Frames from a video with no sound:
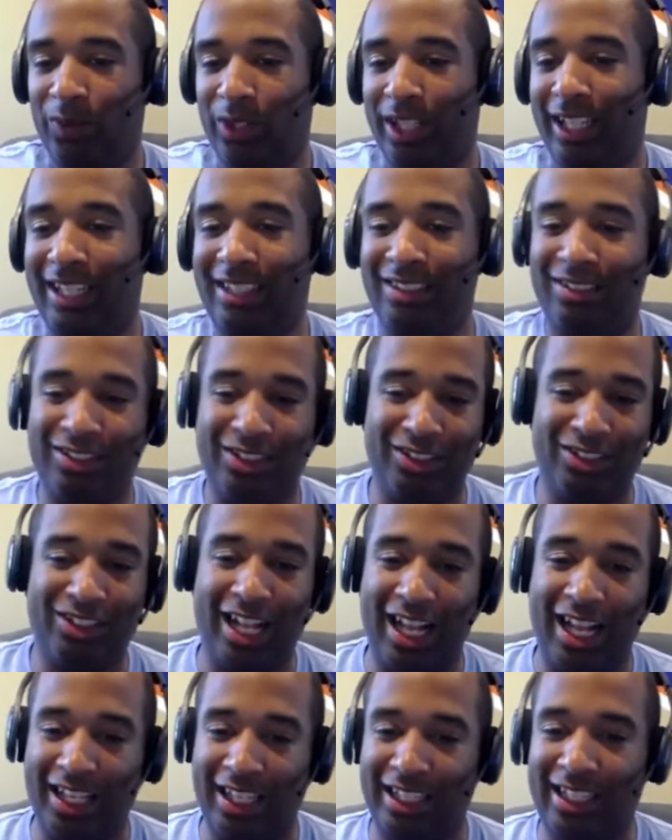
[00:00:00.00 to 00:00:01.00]
He's
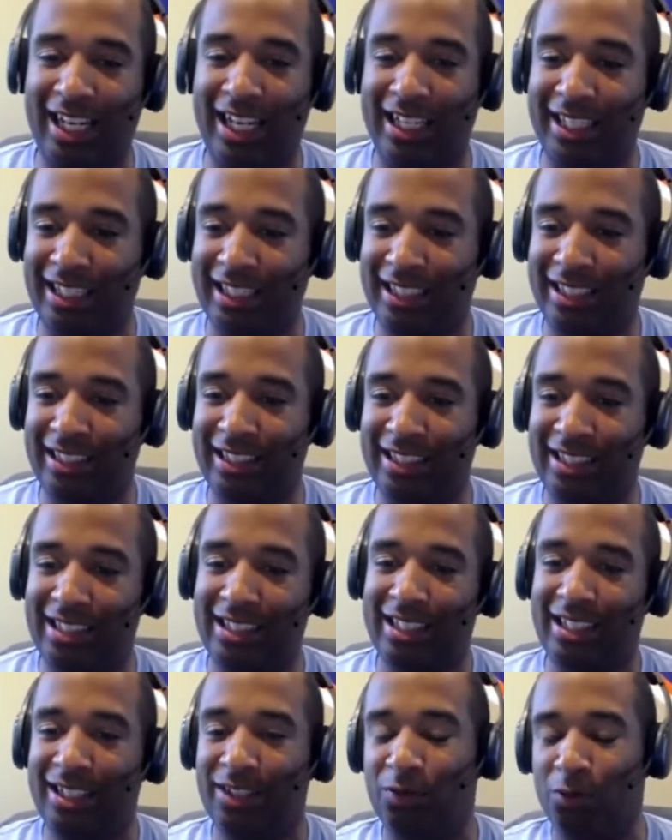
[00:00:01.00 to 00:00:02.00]
consolidating
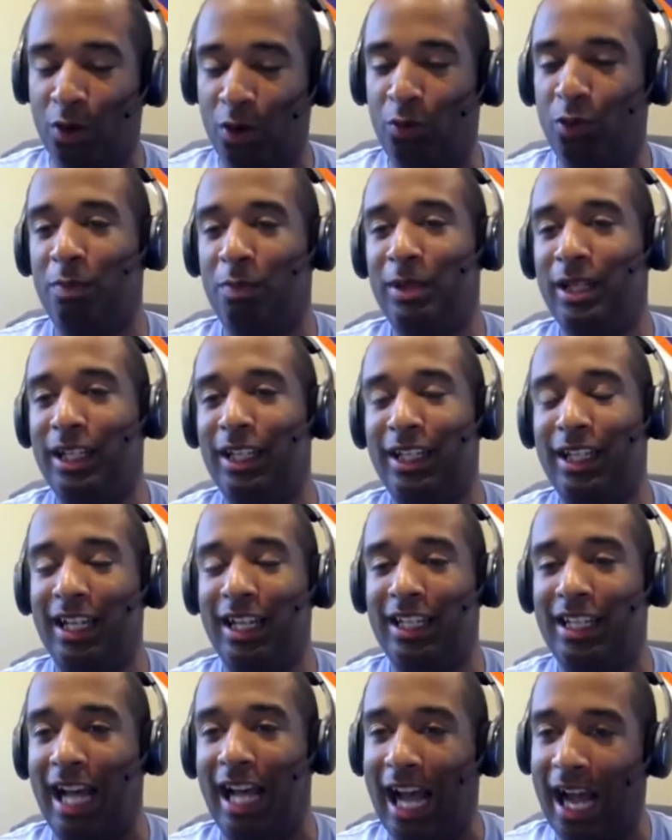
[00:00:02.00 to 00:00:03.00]
what will be an
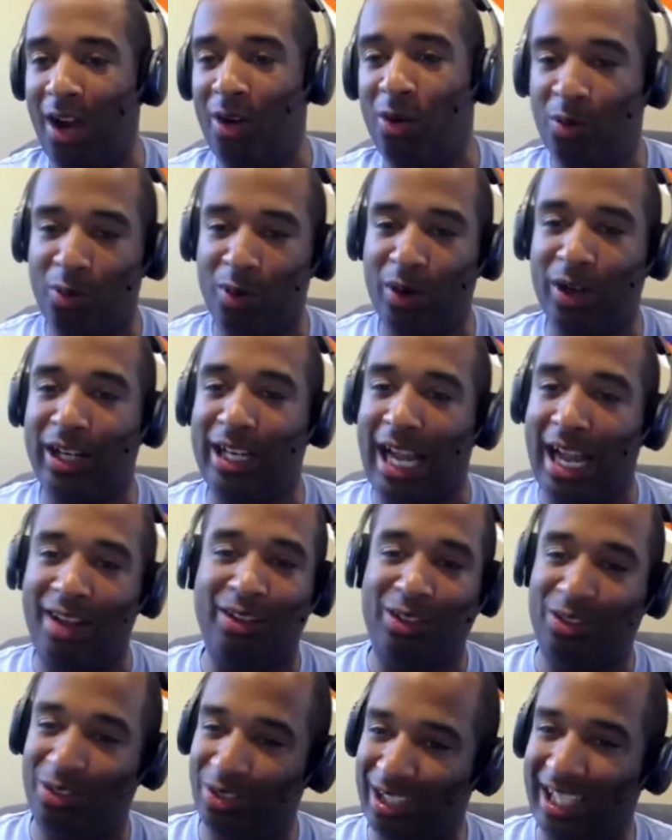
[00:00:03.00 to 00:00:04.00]
hour workout
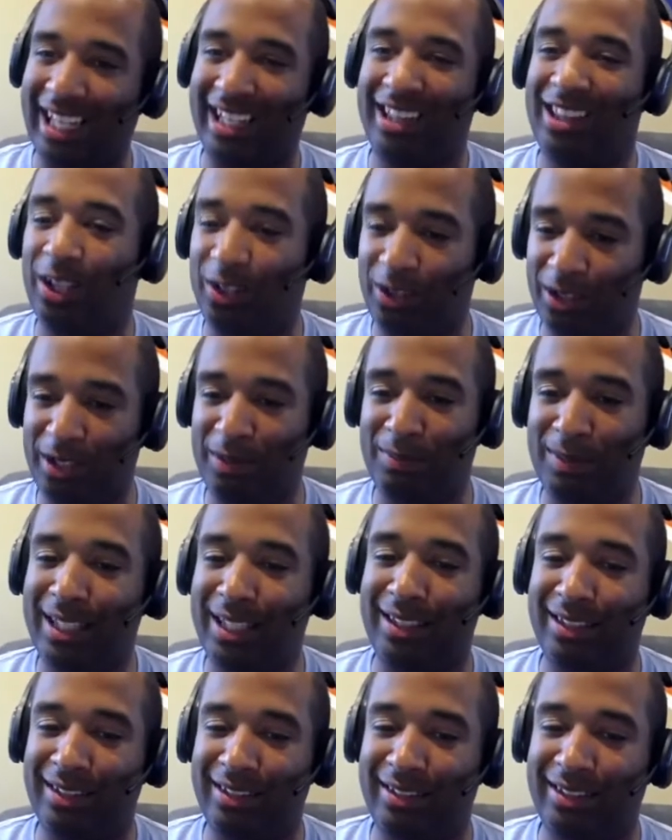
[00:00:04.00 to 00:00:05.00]
into like 30 minutes.